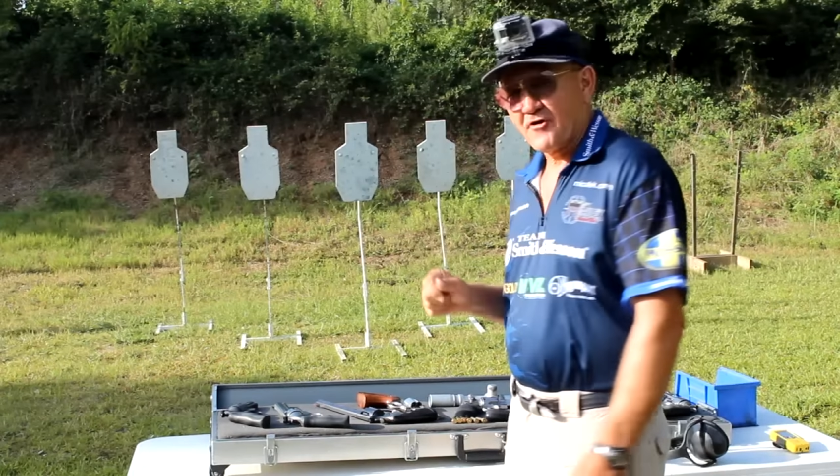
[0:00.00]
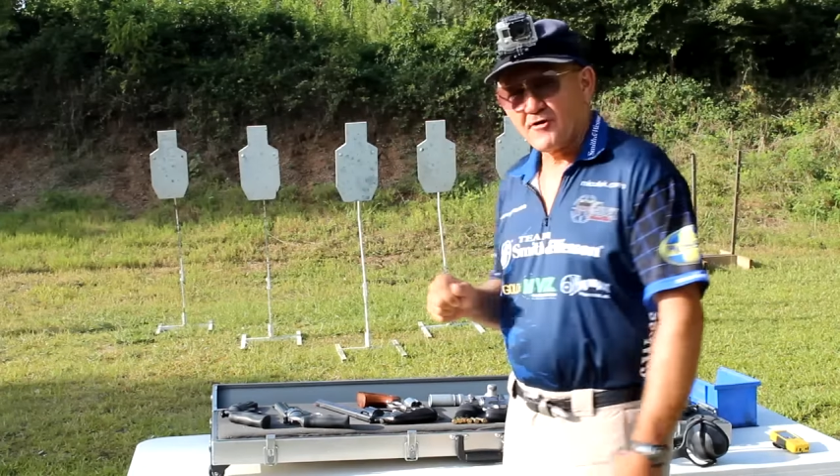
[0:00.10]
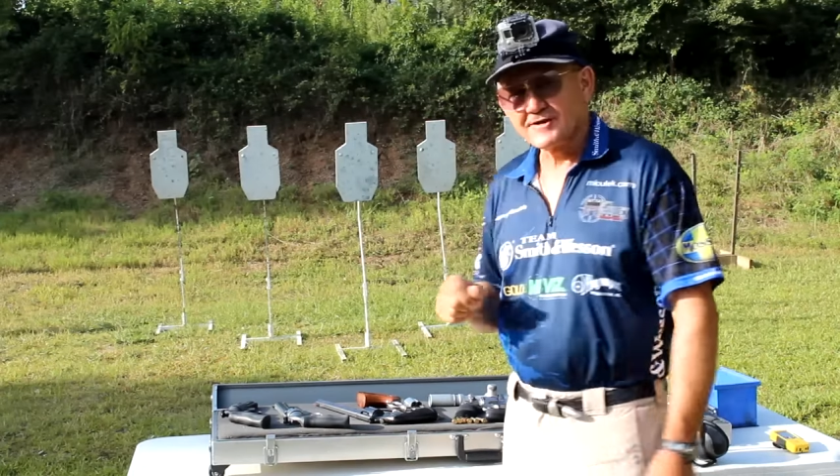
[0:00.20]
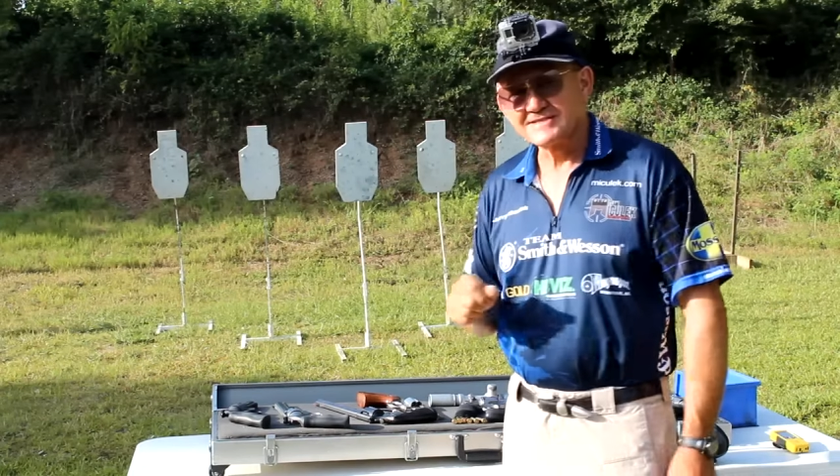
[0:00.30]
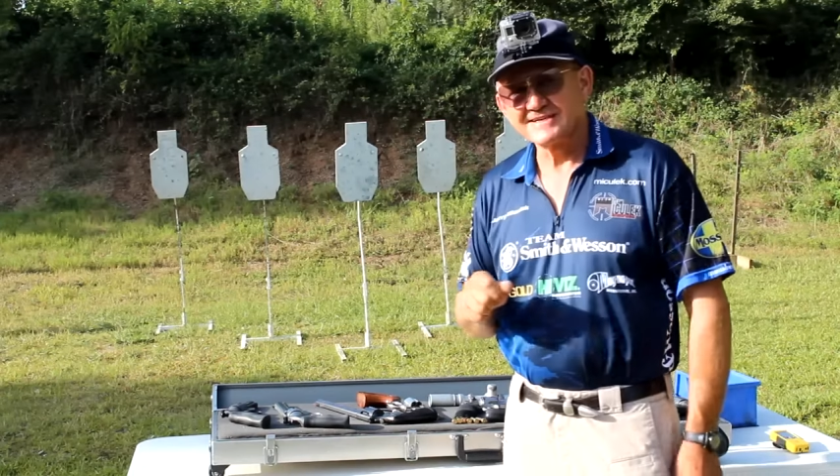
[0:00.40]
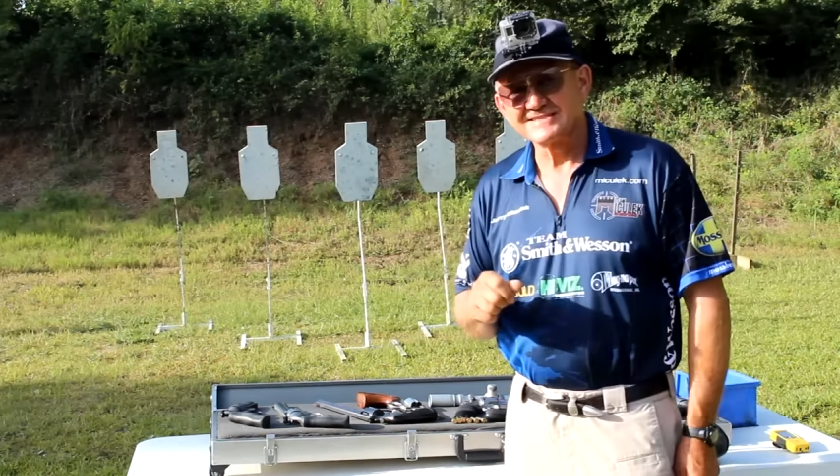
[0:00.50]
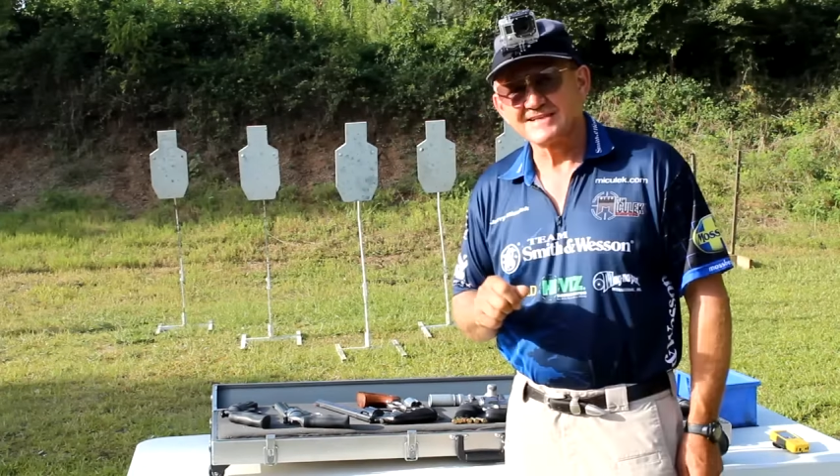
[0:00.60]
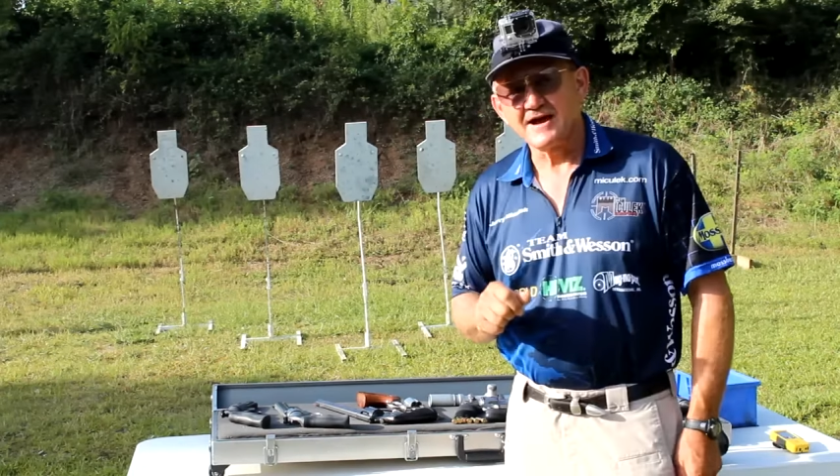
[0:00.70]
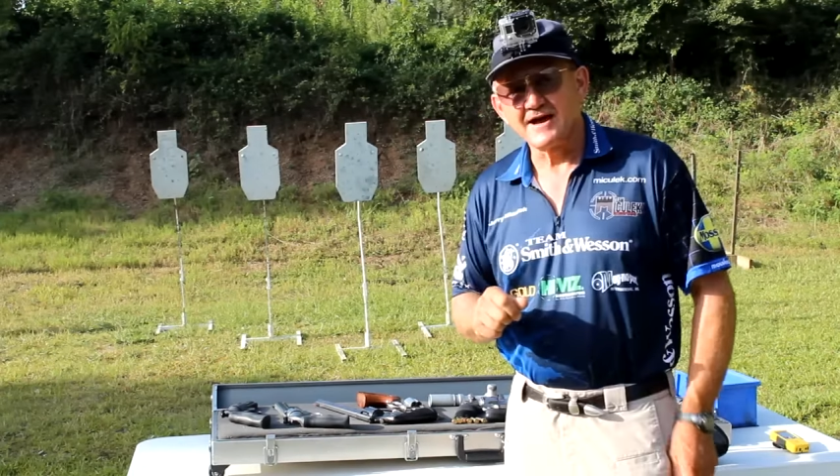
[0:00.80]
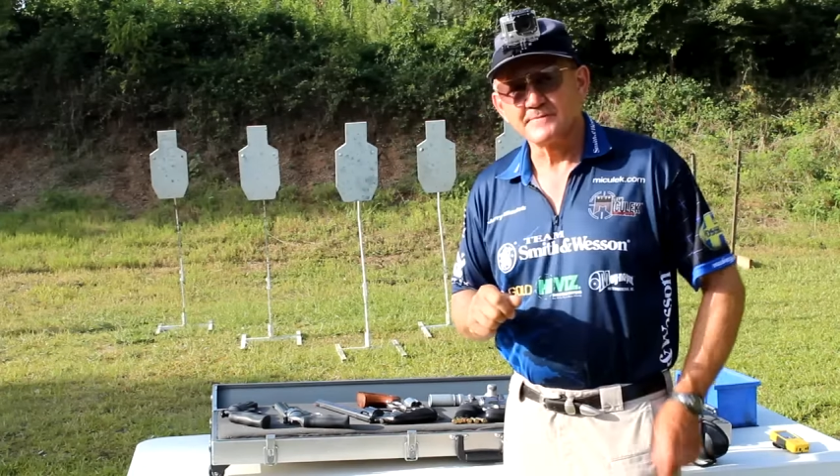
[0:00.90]
target 6
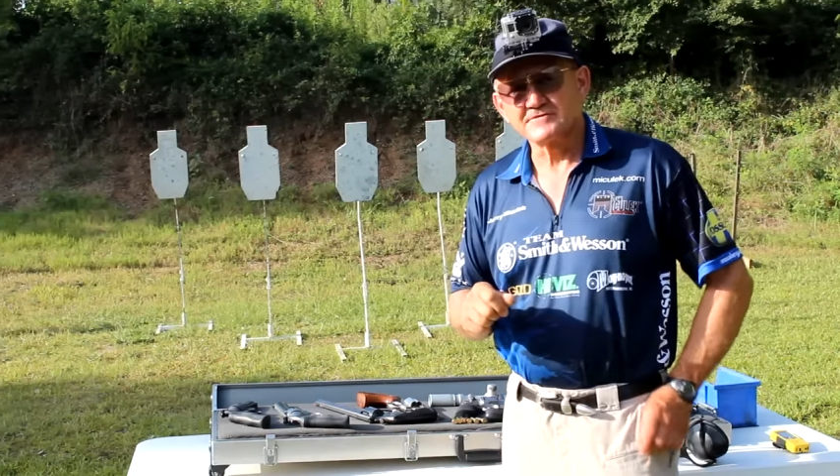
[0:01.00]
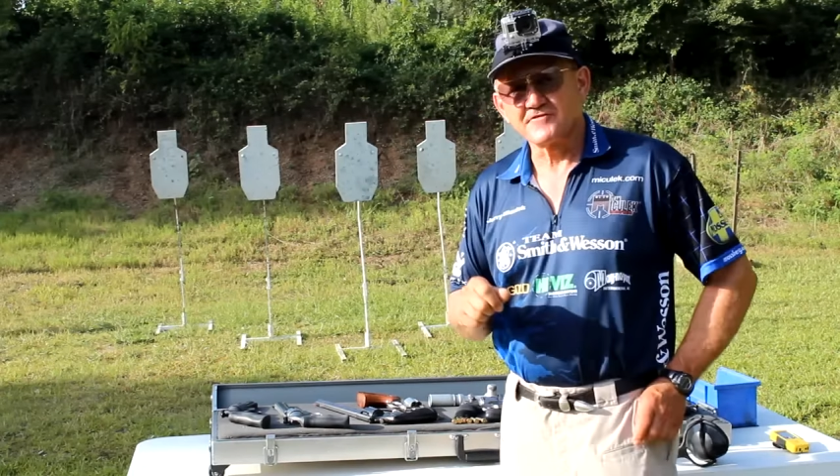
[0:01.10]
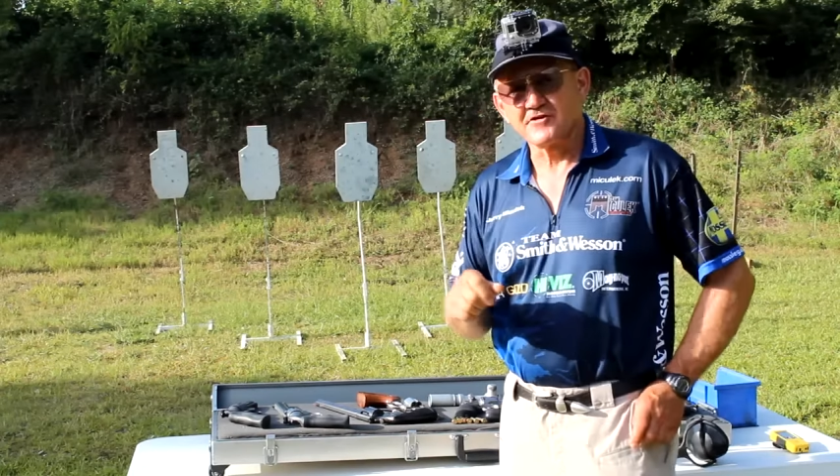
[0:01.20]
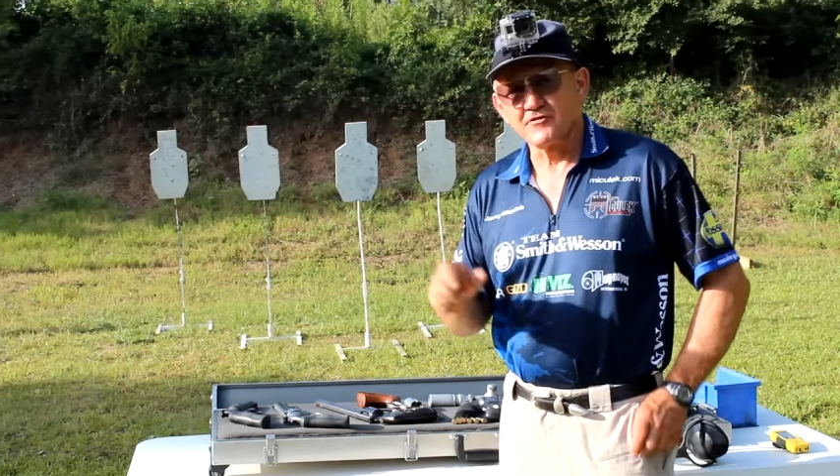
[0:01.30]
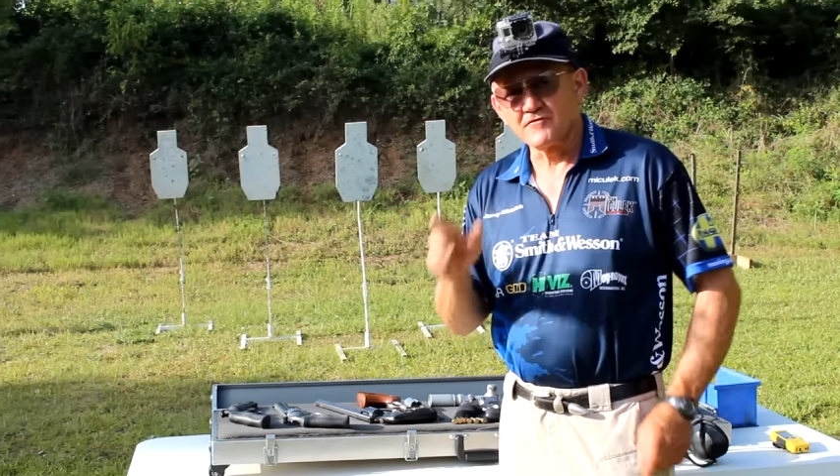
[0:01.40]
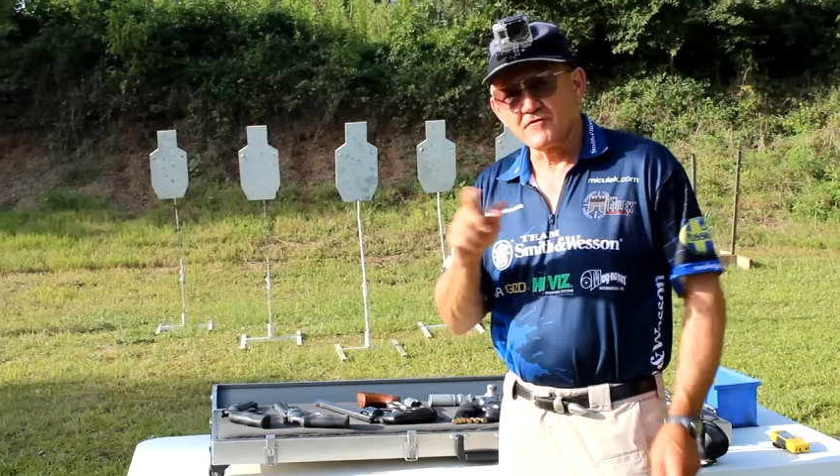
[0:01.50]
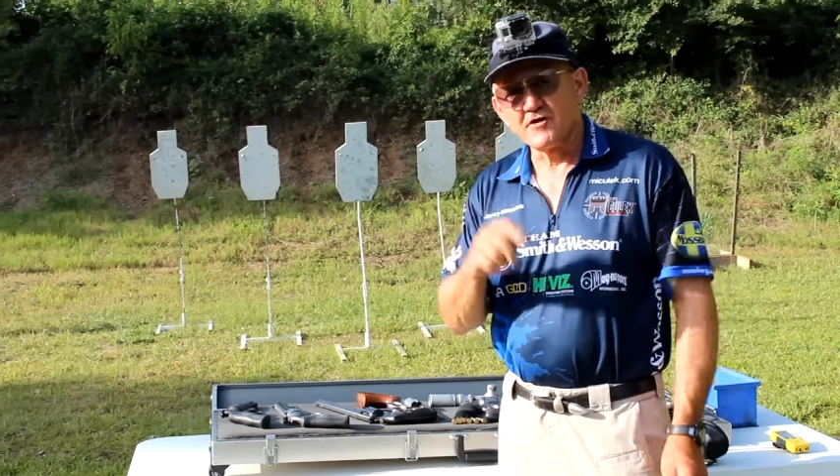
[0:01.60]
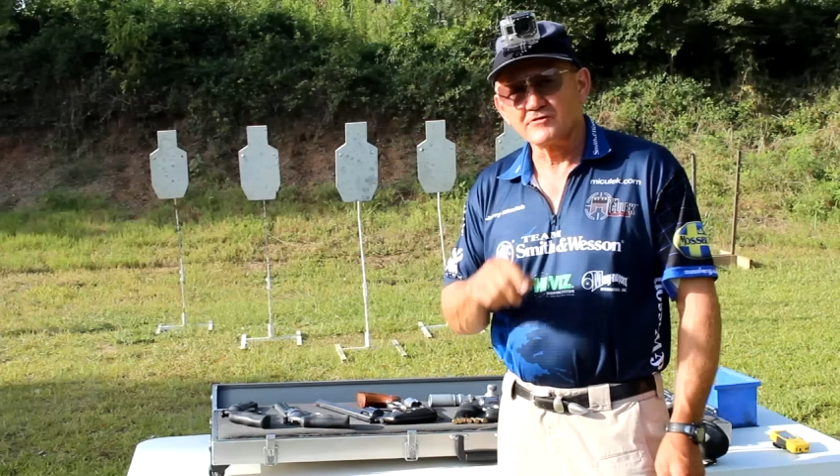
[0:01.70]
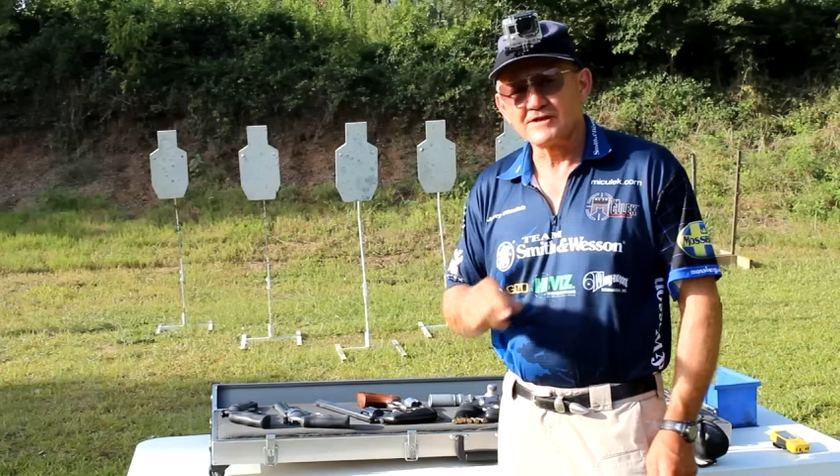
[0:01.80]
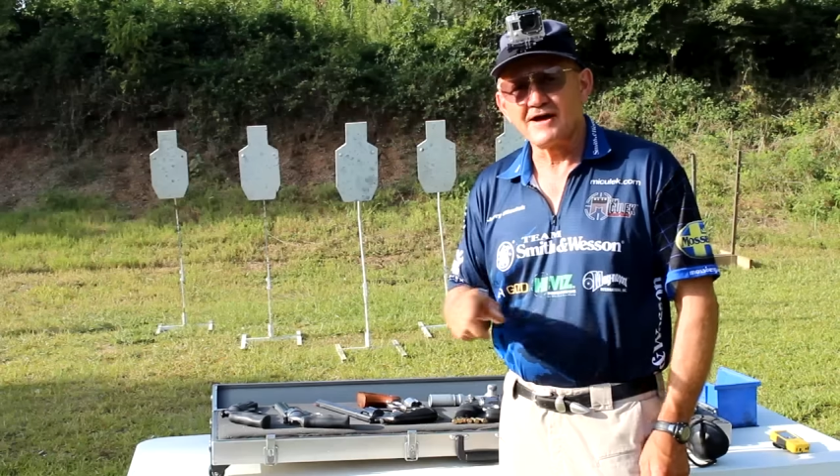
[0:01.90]
times for an
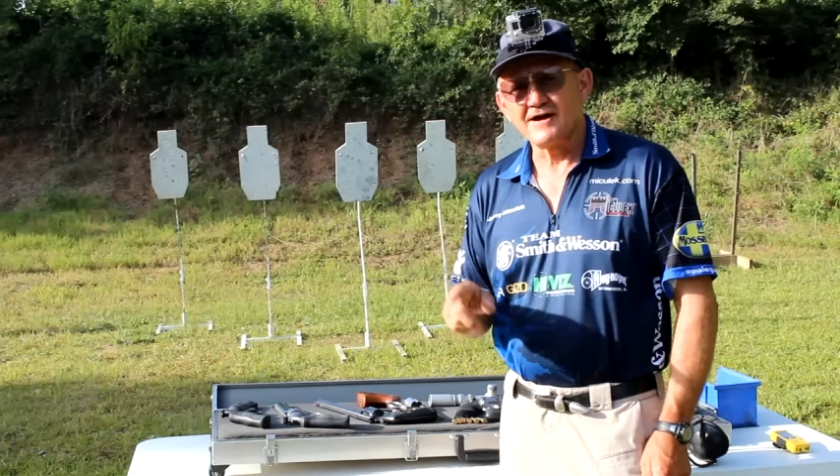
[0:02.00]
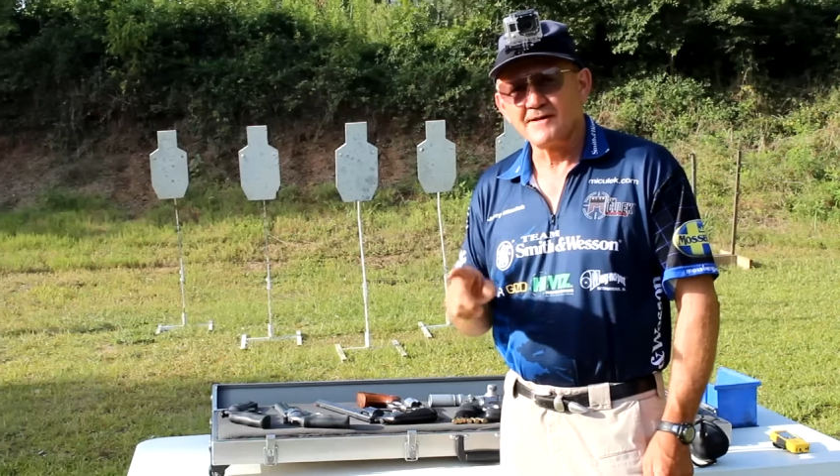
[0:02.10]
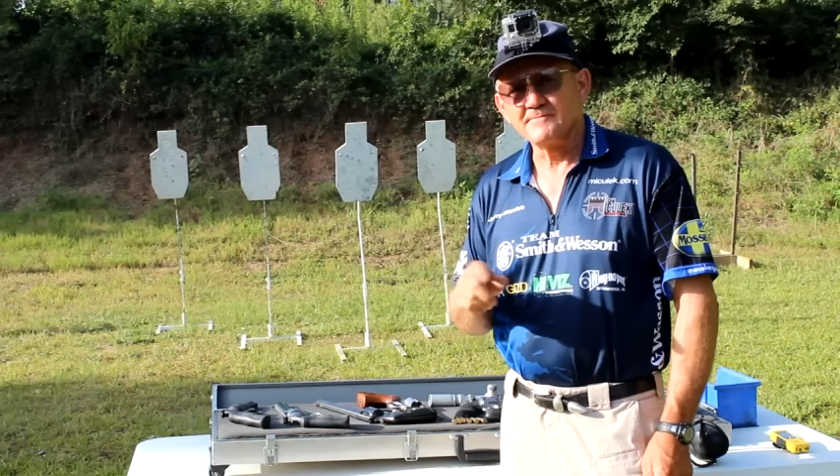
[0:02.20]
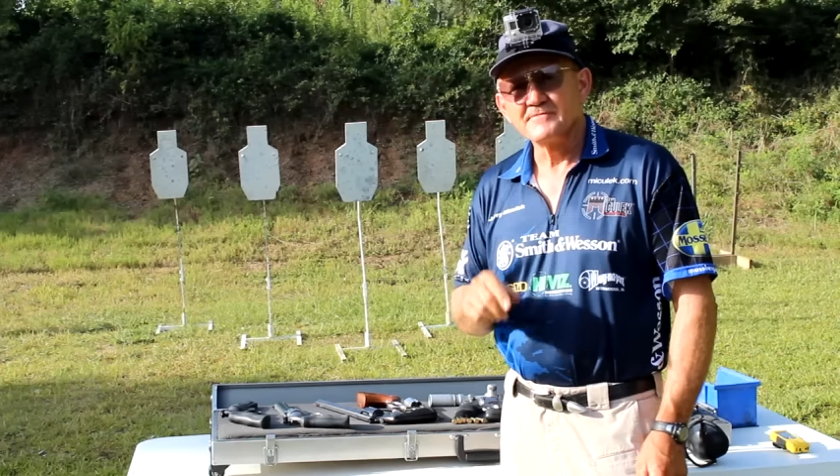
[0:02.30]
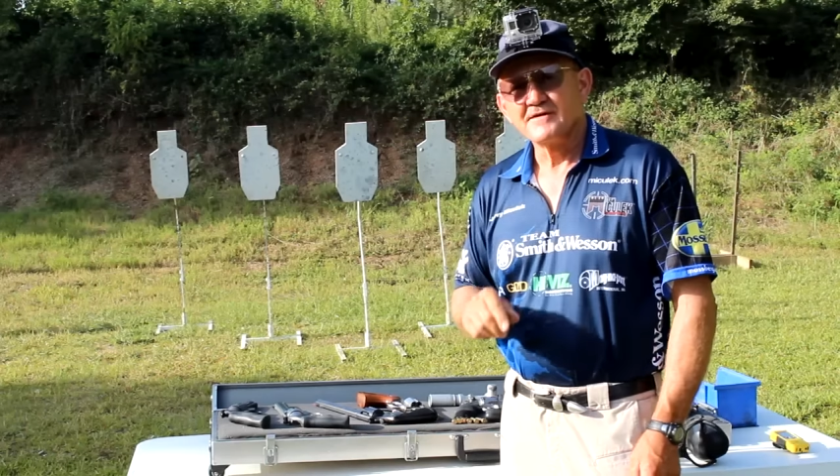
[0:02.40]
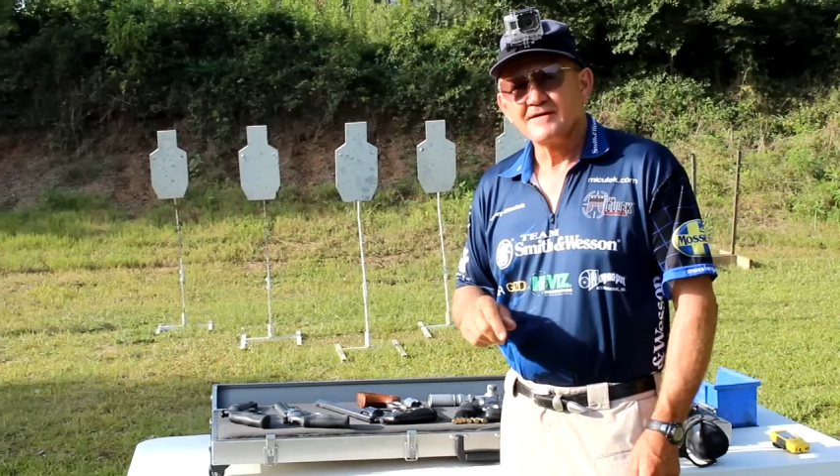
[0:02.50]
overall time